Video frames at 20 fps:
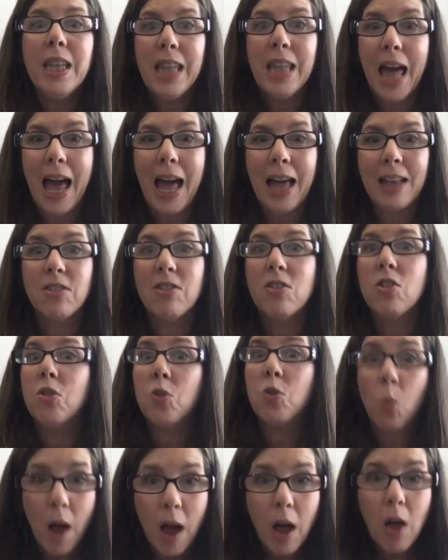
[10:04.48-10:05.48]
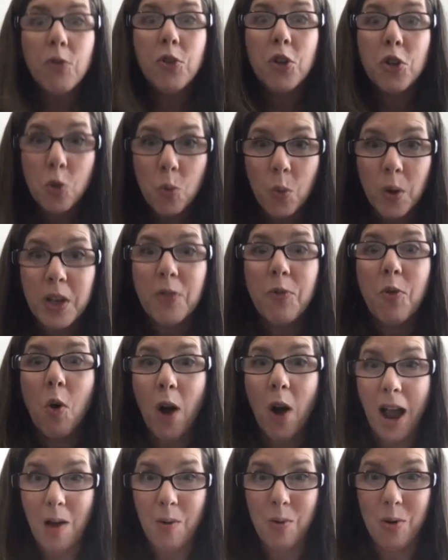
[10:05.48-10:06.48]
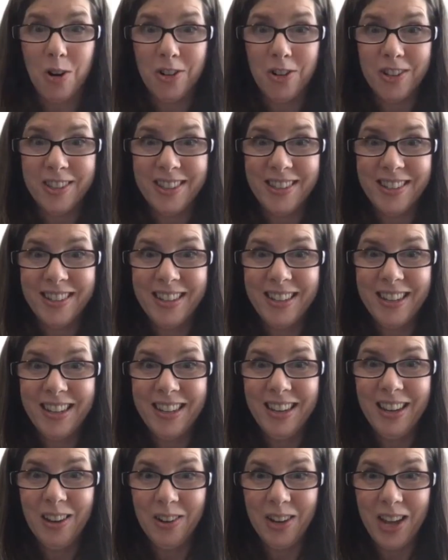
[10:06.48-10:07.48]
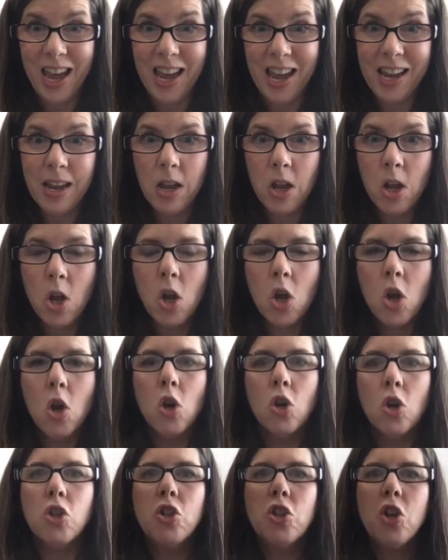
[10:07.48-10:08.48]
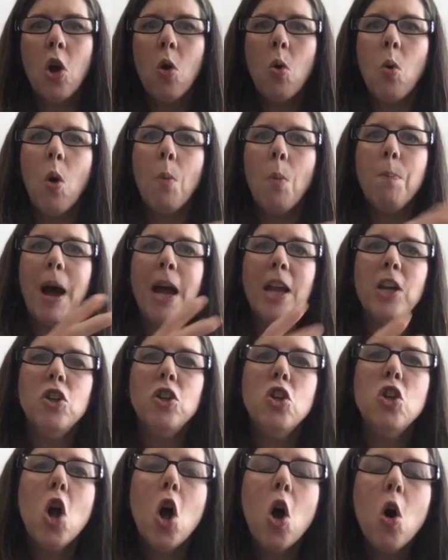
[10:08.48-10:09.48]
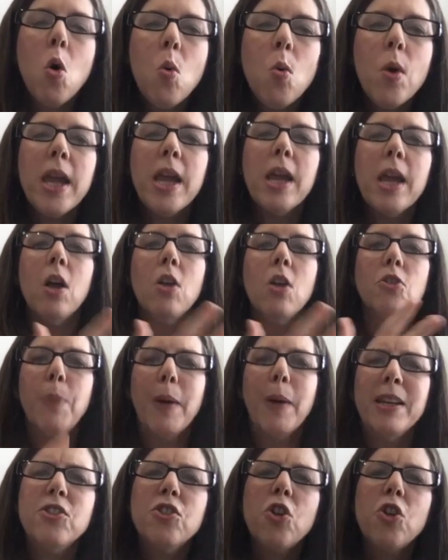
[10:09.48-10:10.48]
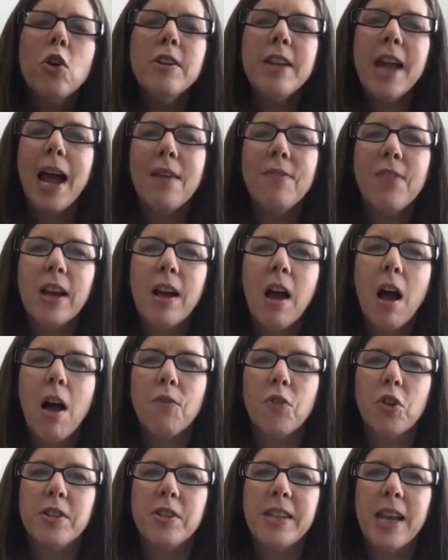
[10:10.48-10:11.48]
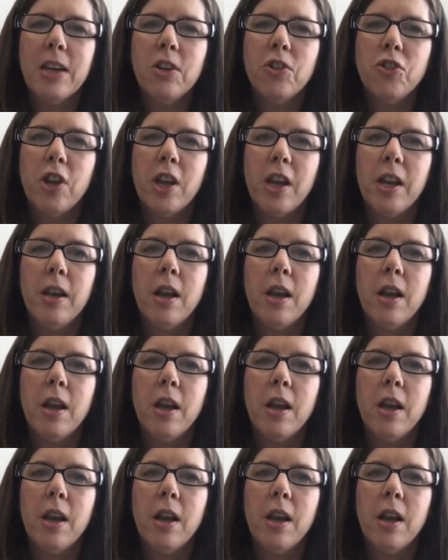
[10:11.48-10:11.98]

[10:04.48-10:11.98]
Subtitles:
lasts 12 to 24 hours. Okay. So by starting to have that conversation.